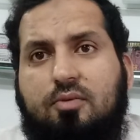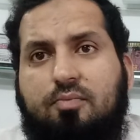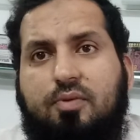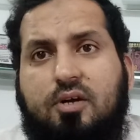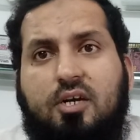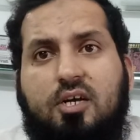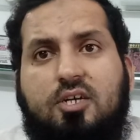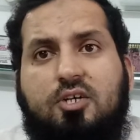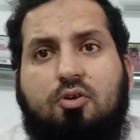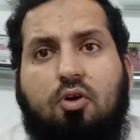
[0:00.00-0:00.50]

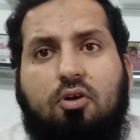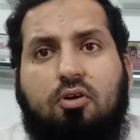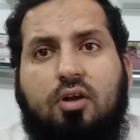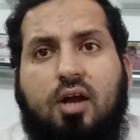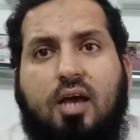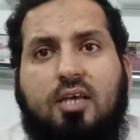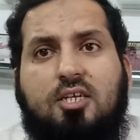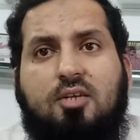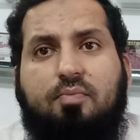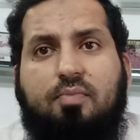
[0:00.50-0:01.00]
British
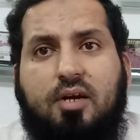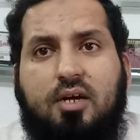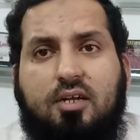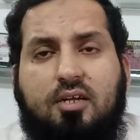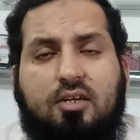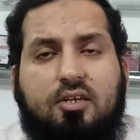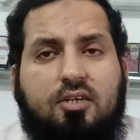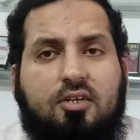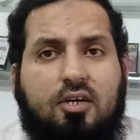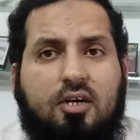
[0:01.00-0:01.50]
colonized
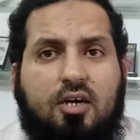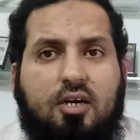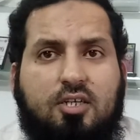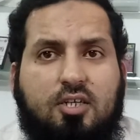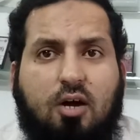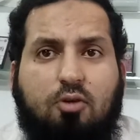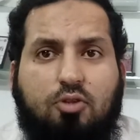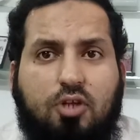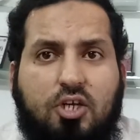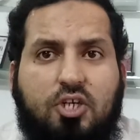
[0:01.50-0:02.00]

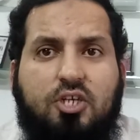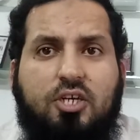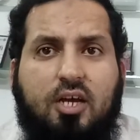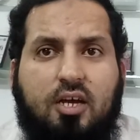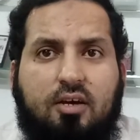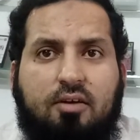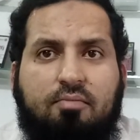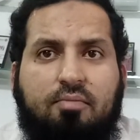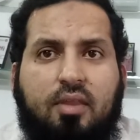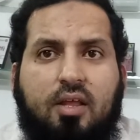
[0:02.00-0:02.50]
South
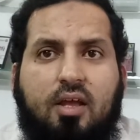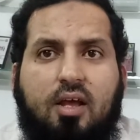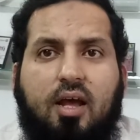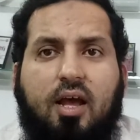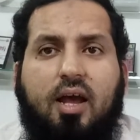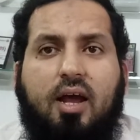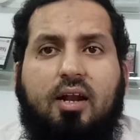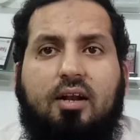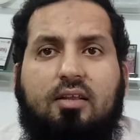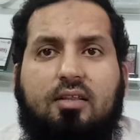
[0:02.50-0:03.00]
Asia,
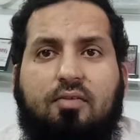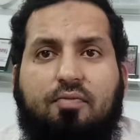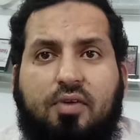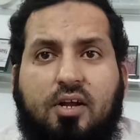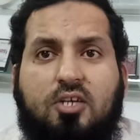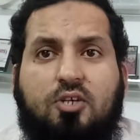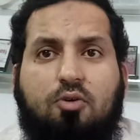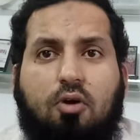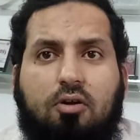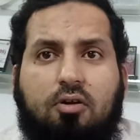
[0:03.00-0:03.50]
and the
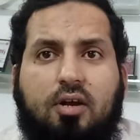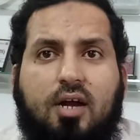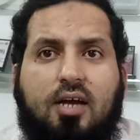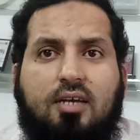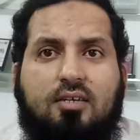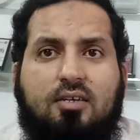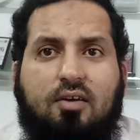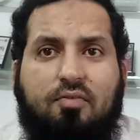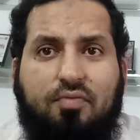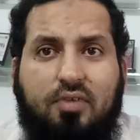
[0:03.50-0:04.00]
French
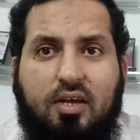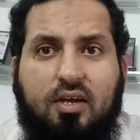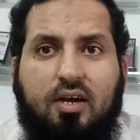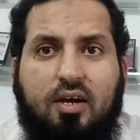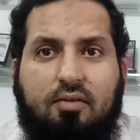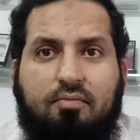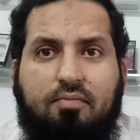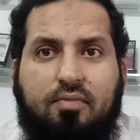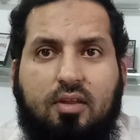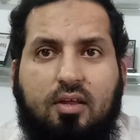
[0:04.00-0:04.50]
colonized
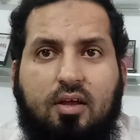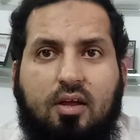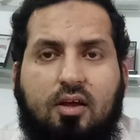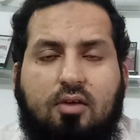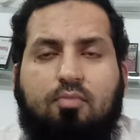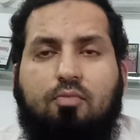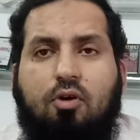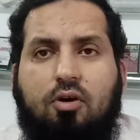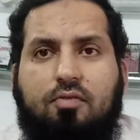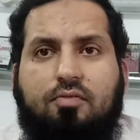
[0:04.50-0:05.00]
Africa.
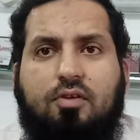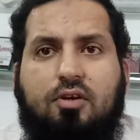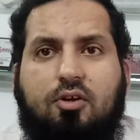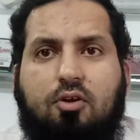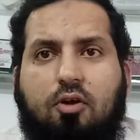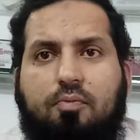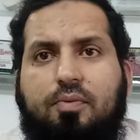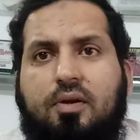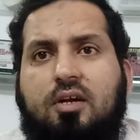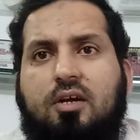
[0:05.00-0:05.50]
Most of the
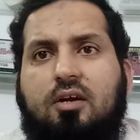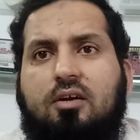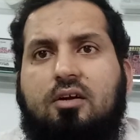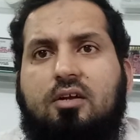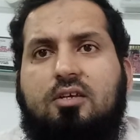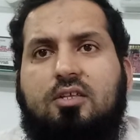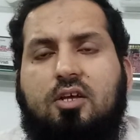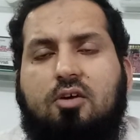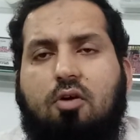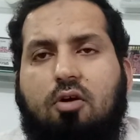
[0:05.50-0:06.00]
European
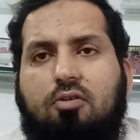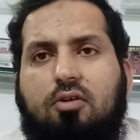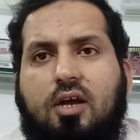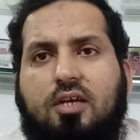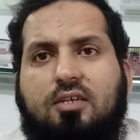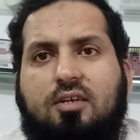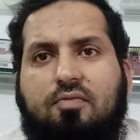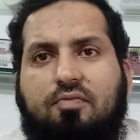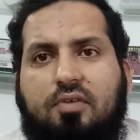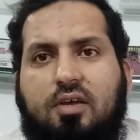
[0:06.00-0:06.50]
countries, they
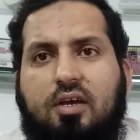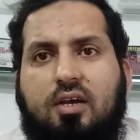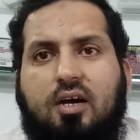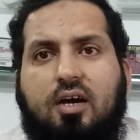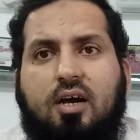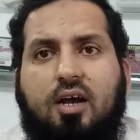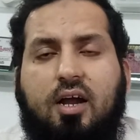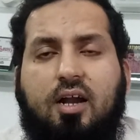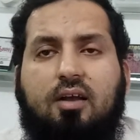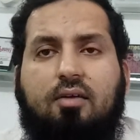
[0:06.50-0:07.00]
colonized
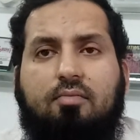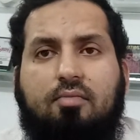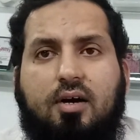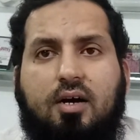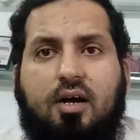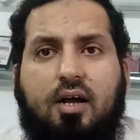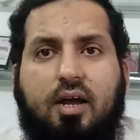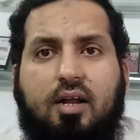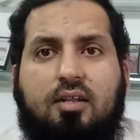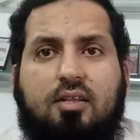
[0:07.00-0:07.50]
Africa
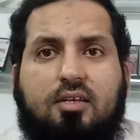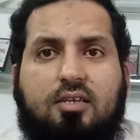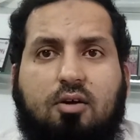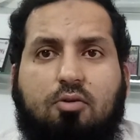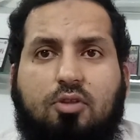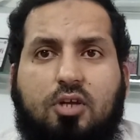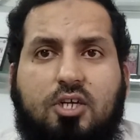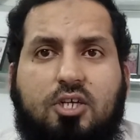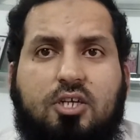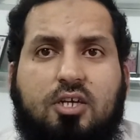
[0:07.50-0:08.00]
and the
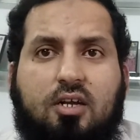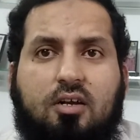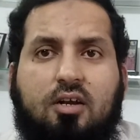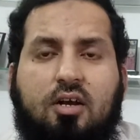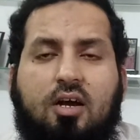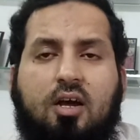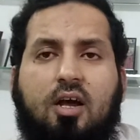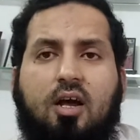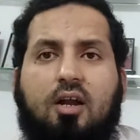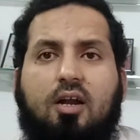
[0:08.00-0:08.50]
South
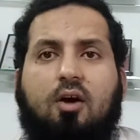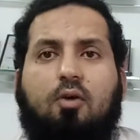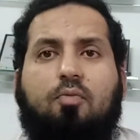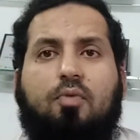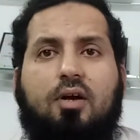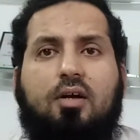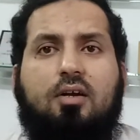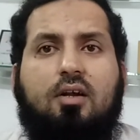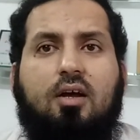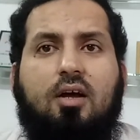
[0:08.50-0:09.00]
Asian. Now
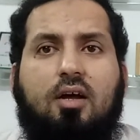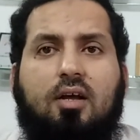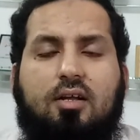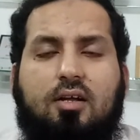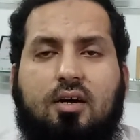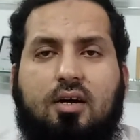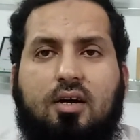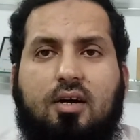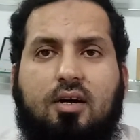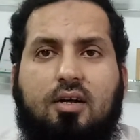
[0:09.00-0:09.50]
what
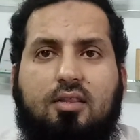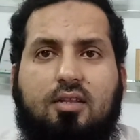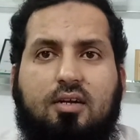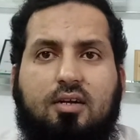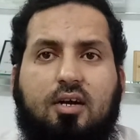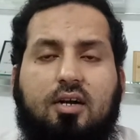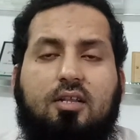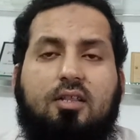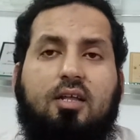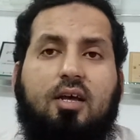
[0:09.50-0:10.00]
they
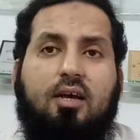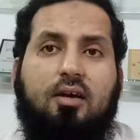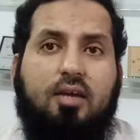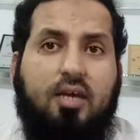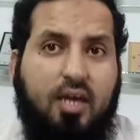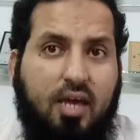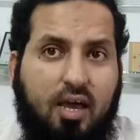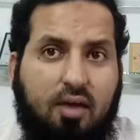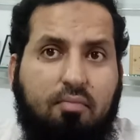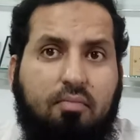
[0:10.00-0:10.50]
did, they
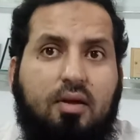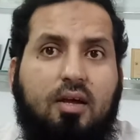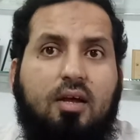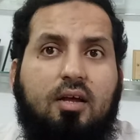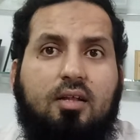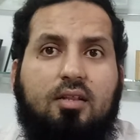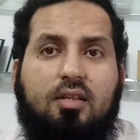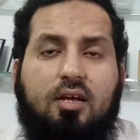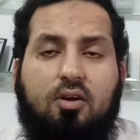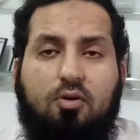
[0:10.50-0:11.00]
came,
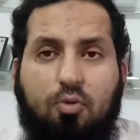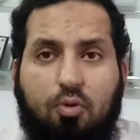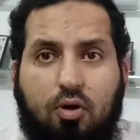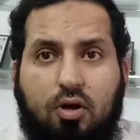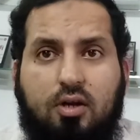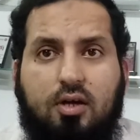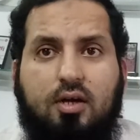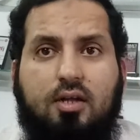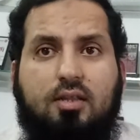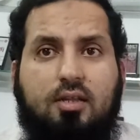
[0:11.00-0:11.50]
they
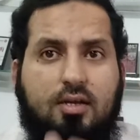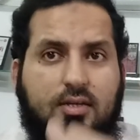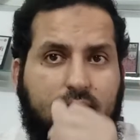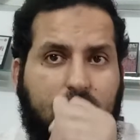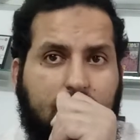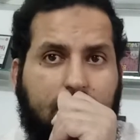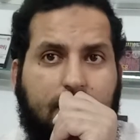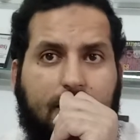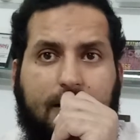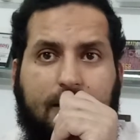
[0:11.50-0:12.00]
ruled these
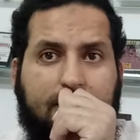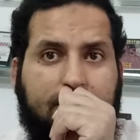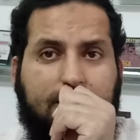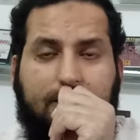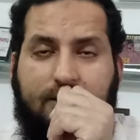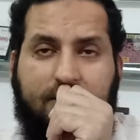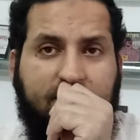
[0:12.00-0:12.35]
areas